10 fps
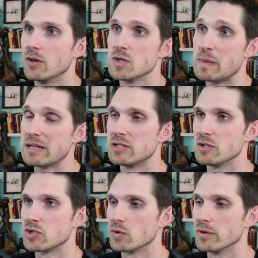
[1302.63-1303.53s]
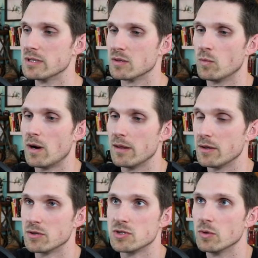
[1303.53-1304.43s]
goes back to your stories and why
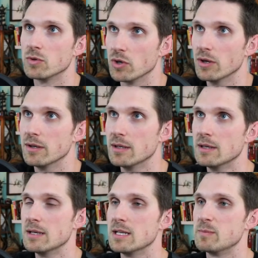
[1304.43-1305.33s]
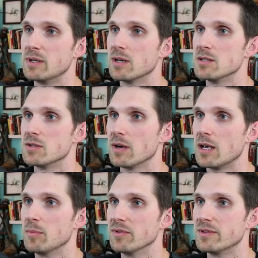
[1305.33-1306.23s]
they're so good is because you're
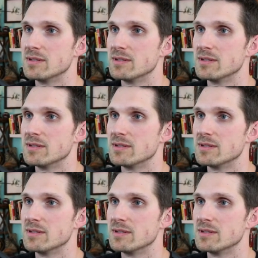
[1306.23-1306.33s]
able to